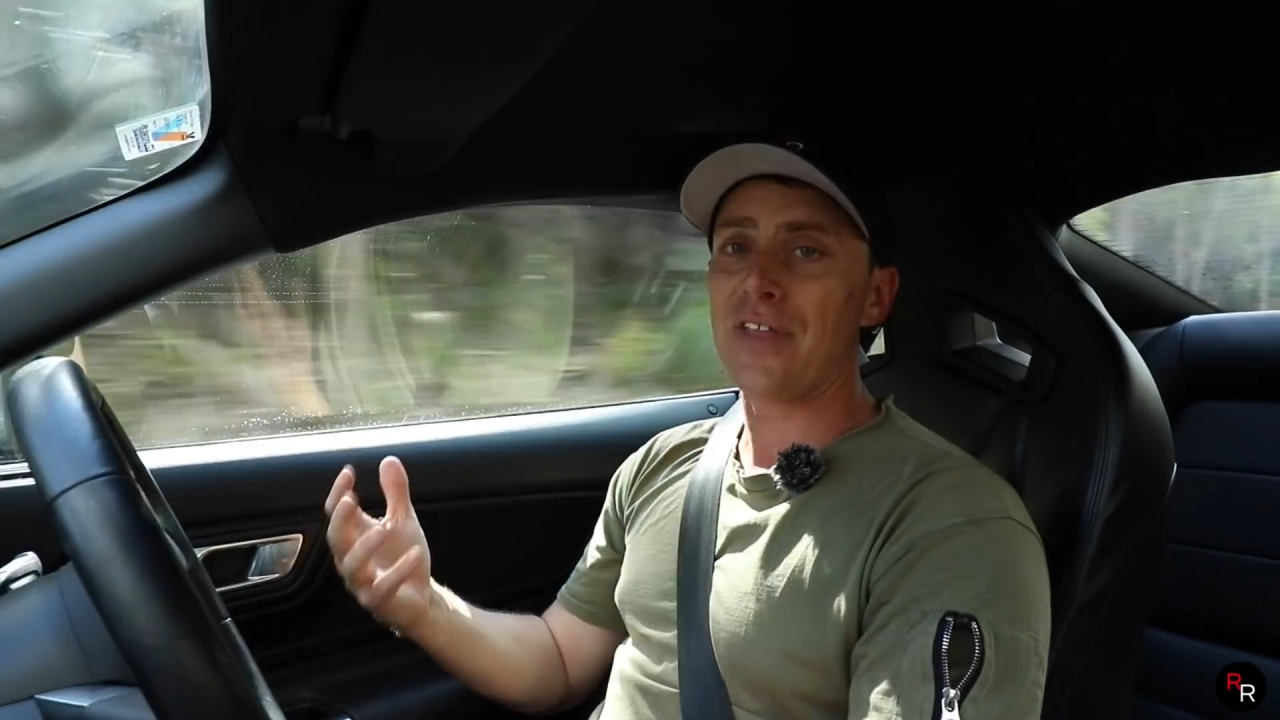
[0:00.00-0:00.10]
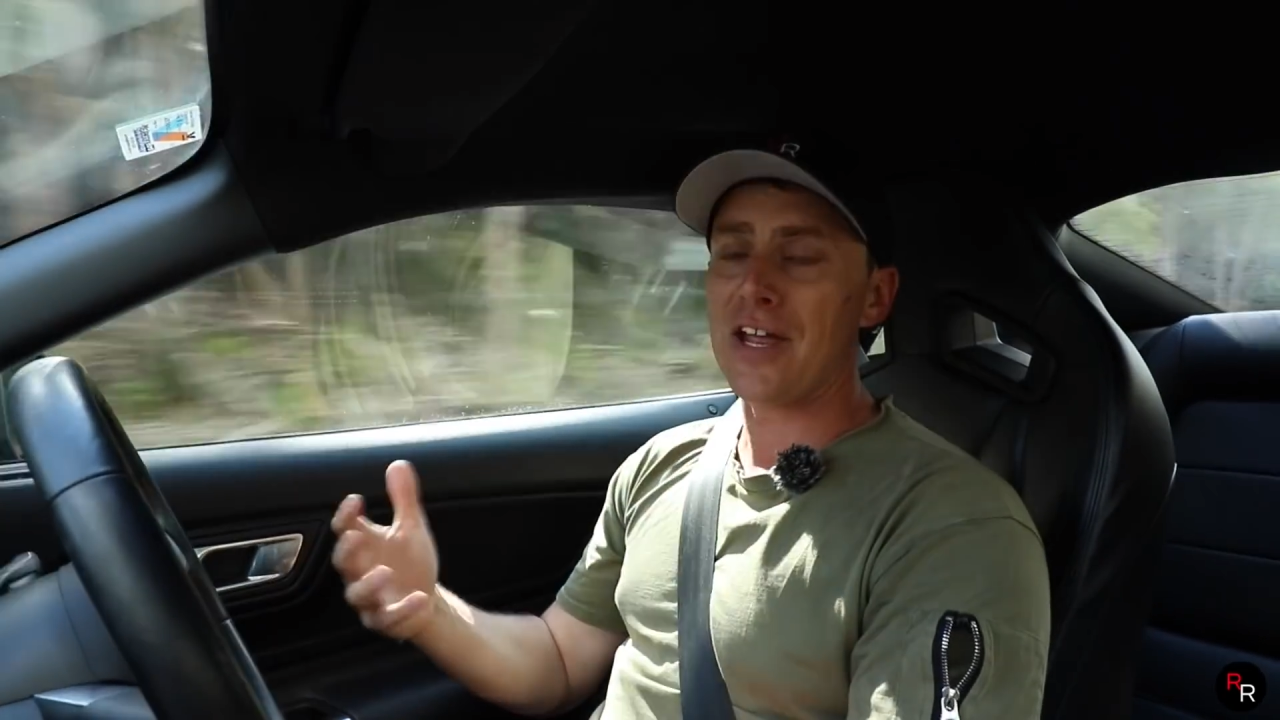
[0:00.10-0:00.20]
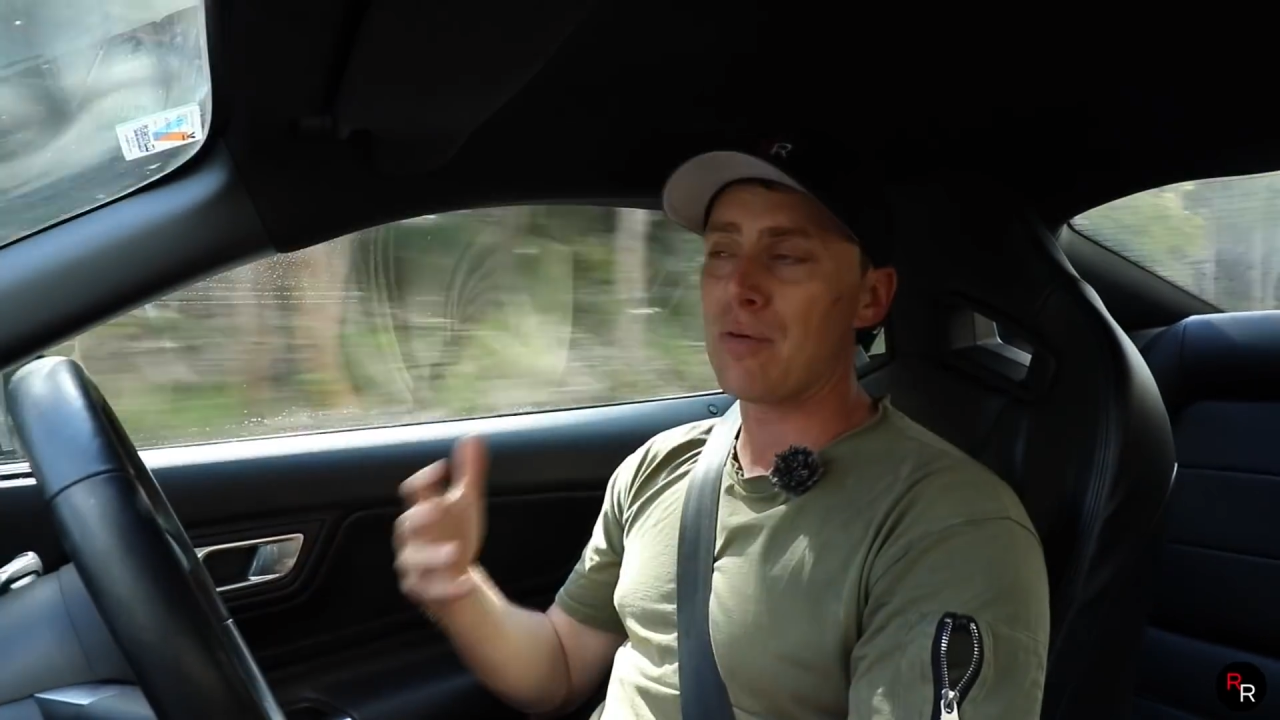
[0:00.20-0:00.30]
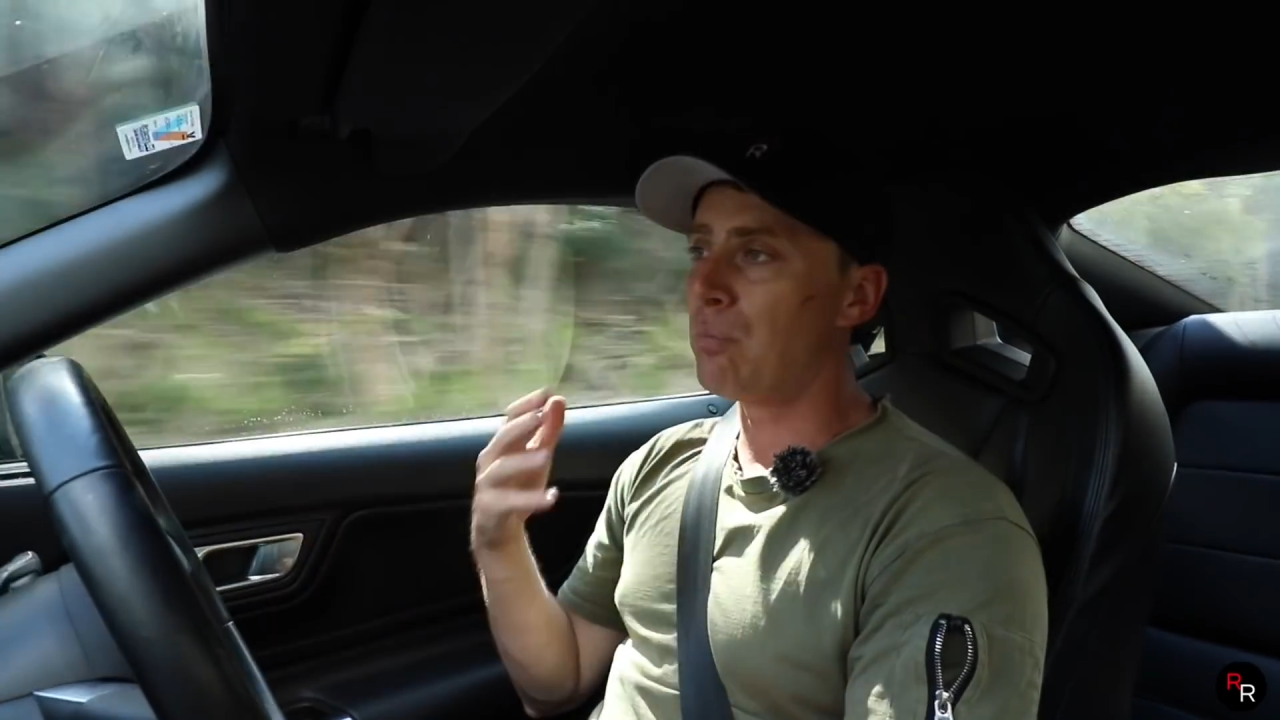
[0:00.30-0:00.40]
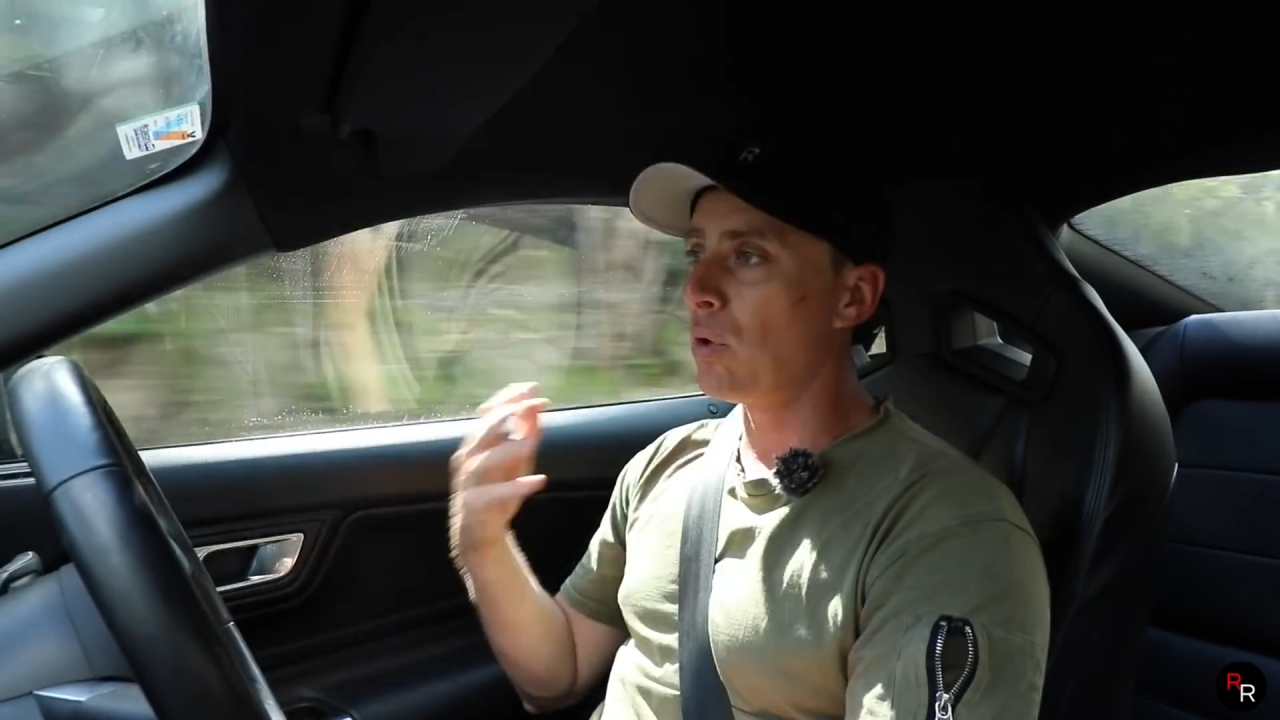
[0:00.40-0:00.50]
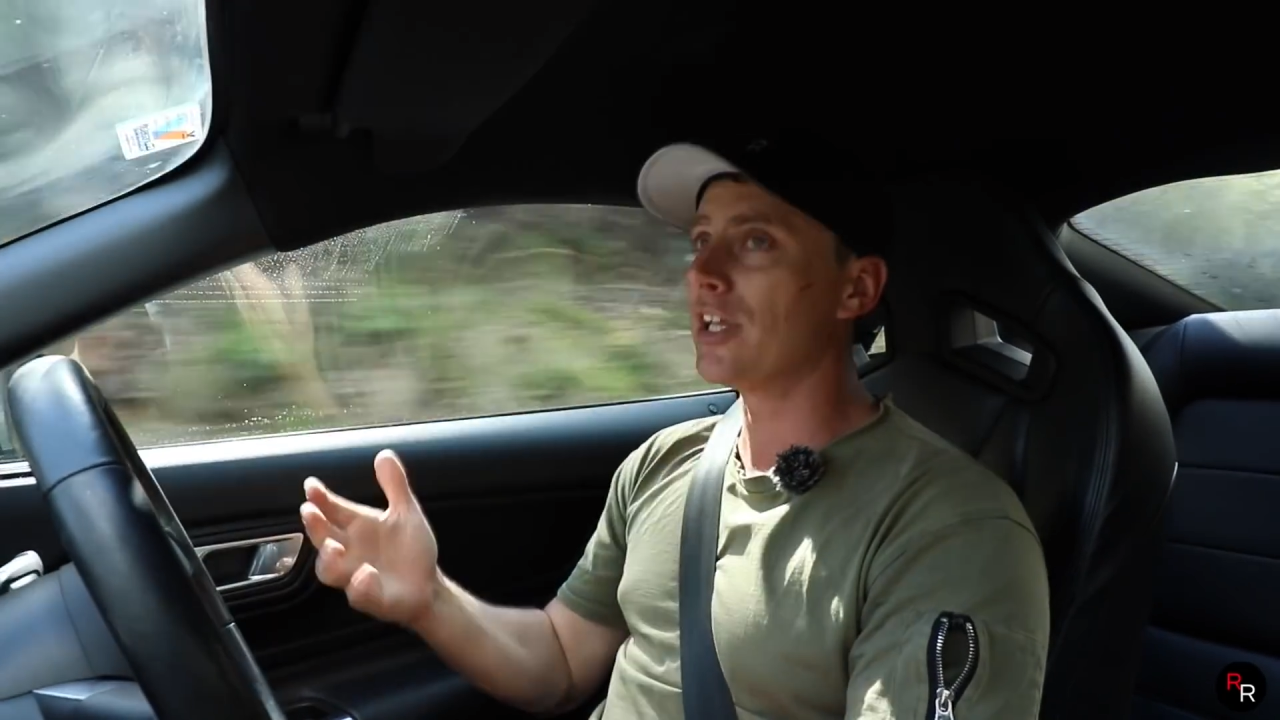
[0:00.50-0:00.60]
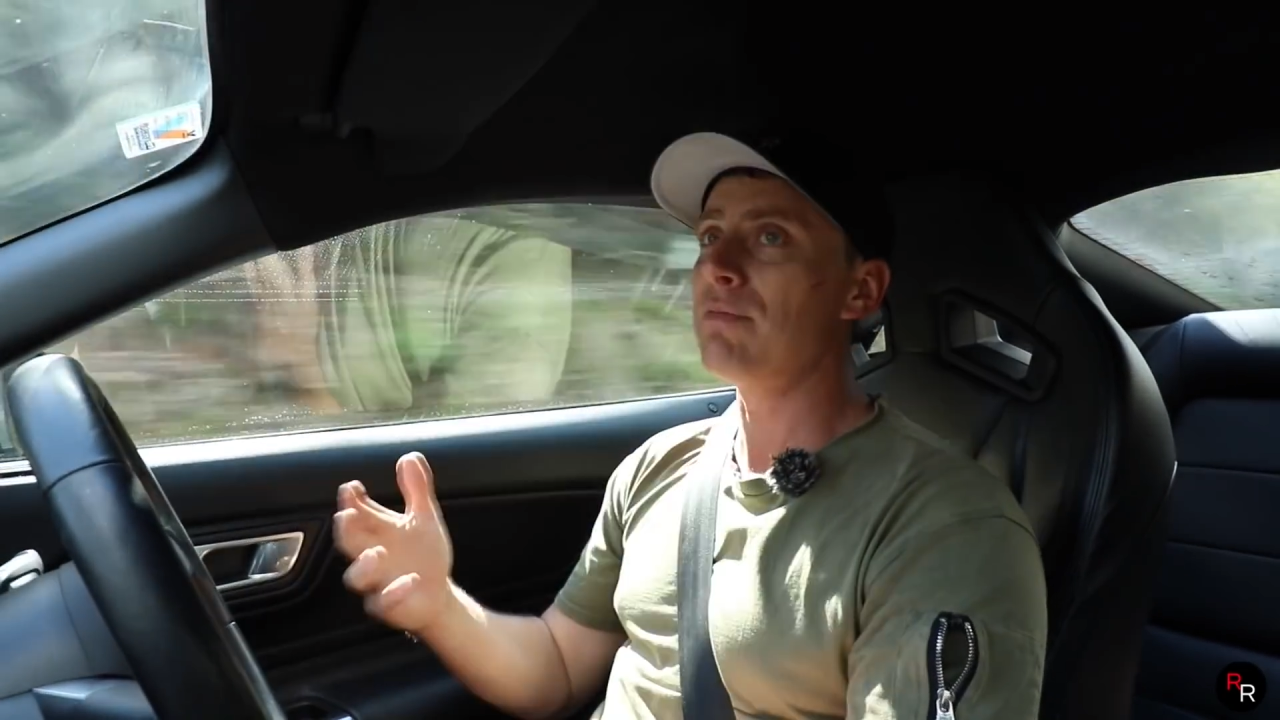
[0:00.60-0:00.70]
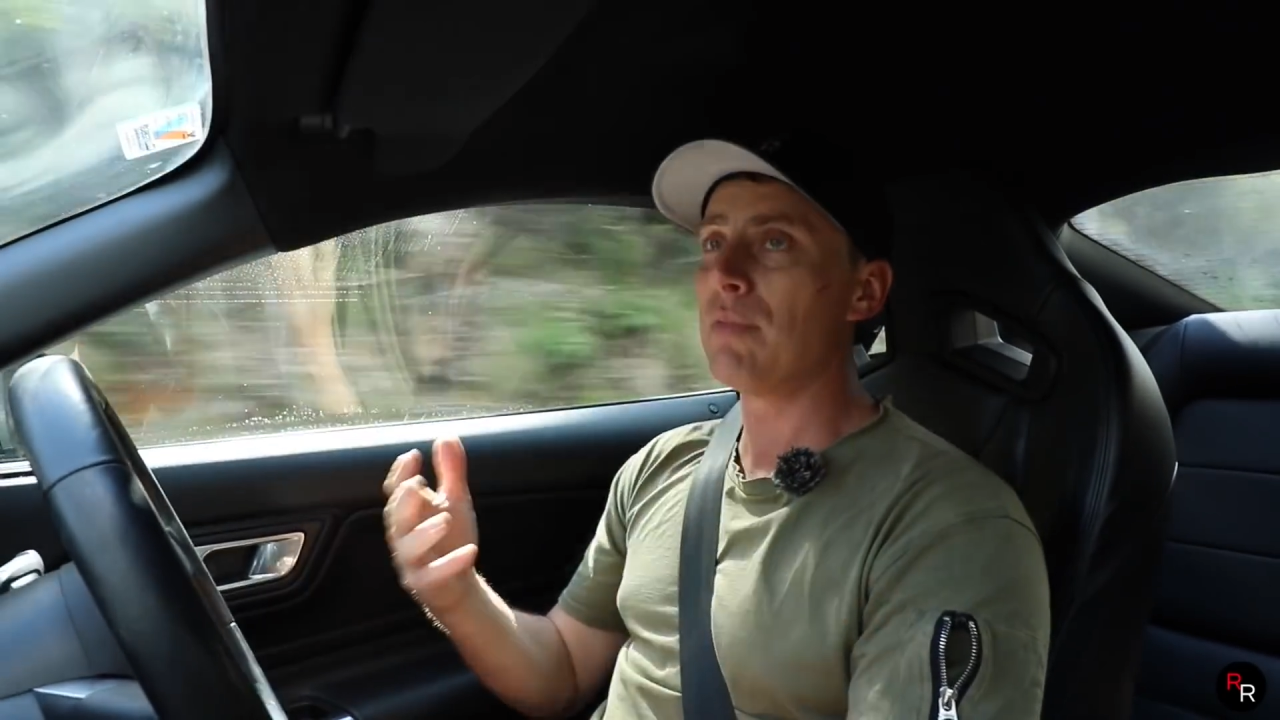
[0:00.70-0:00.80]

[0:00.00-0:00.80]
their Bullitt